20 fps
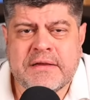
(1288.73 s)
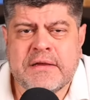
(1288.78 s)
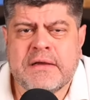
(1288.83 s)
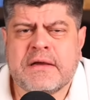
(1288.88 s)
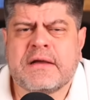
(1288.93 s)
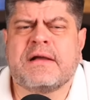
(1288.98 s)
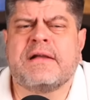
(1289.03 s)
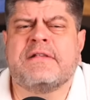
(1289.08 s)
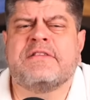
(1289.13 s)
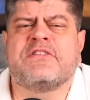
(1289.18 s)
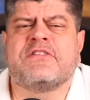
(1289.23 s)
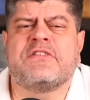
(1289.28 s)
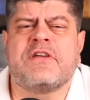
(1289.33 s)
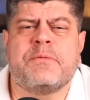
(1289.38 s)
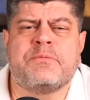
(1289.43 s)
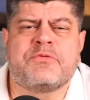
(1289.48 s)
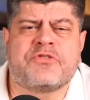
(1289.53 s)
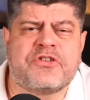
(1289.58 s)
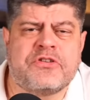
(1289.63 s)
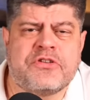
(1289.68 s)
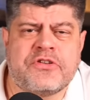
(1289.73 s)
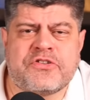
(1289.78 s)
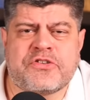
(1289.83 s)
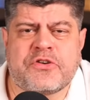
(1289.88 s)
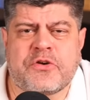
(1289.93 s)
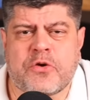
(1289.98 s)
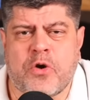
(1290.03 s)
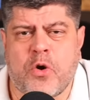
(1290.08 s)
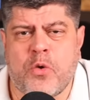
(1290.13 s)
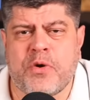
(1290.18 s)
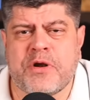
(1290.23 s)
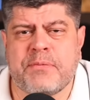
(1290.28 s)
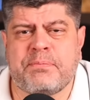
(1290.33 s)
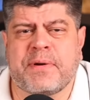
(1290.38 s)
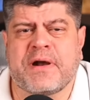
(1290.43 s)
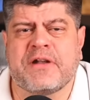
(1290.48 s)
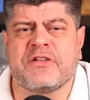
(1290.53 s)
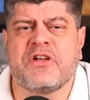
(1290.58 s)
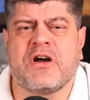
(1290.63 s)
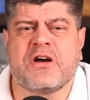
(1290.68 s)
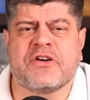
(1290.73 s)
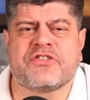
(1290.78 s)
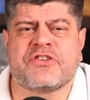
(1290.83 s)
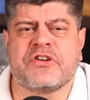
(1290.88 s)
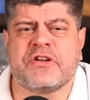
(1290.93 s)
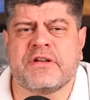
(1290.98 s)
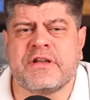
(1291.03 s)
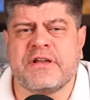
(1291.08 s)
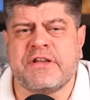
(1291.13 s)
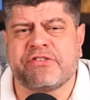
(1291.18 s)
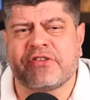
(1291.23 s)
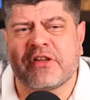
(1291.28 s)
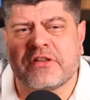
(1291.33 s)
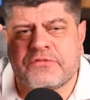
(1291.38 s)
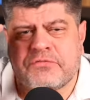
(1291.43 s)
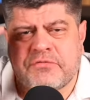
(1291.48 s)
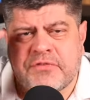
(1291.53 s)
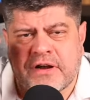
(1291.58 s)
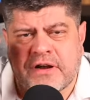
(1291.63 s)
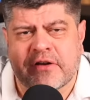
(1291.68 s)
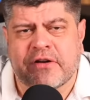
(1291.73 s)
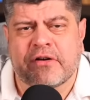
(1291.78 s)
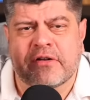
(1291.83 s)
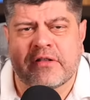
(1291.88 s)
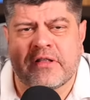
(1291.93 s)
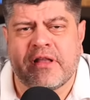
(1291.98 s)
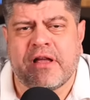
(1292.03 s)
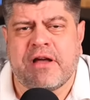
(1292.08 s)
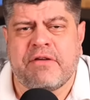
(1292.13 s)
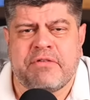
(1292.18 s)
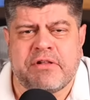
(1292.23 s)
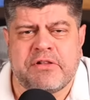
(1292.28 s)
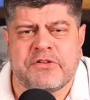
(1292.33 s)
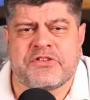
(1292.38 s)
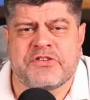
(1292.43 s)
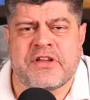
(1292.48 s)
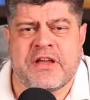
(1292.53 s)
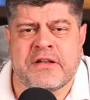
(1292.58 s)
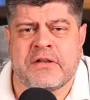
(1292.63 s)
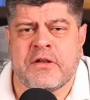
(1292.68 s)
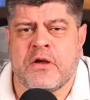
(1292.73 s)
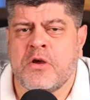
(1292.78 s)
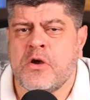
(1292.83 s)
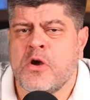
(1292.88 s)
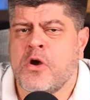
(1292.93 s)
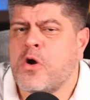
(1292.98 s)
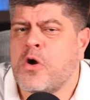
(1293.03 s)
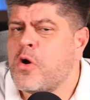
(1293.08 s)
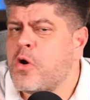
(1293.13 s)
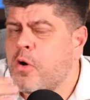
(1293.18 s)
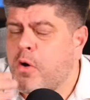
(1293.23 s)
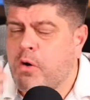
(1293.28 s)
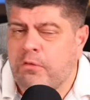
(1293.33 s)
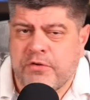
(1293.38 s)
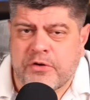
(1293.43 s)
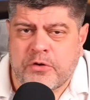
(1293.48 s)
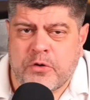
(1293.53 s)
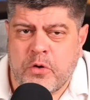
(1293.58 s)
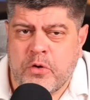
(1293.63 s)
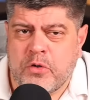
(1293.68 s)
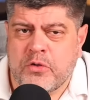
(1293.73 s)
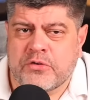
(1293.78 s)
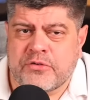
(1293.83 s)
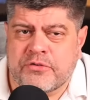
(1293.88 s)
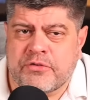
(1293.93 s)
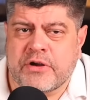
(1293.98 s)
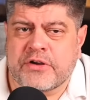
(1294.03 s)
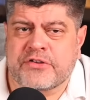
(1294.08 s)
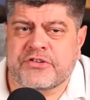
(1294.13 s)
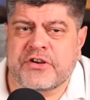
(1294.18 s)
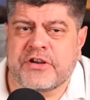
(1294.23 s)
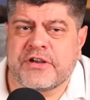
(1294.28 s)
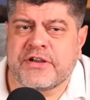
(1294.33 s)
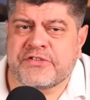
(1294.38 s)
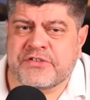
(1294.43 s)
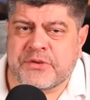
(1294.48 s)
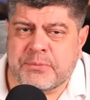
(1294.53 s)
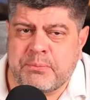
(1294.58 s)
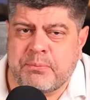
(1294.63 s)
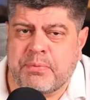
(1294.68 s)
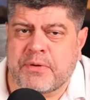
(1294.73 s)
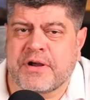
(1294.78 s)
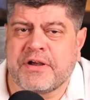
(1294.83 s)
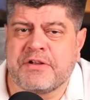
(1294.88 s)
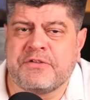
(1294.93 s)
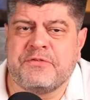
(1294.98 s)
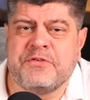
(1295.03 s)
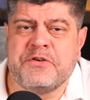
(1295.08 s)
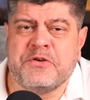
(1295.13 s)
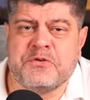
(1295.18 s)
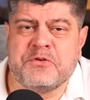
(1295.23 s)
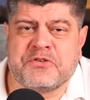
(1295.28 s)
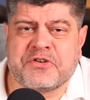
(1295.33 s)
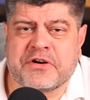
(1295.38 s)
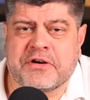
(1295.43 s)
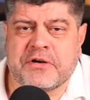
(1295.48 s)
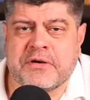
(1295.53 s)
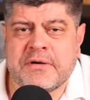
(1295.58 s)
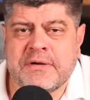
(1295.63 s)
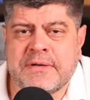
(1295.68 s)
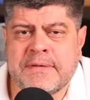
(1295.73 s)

Consumption is growing, production is at record levels, and overall, Russia has a bright future.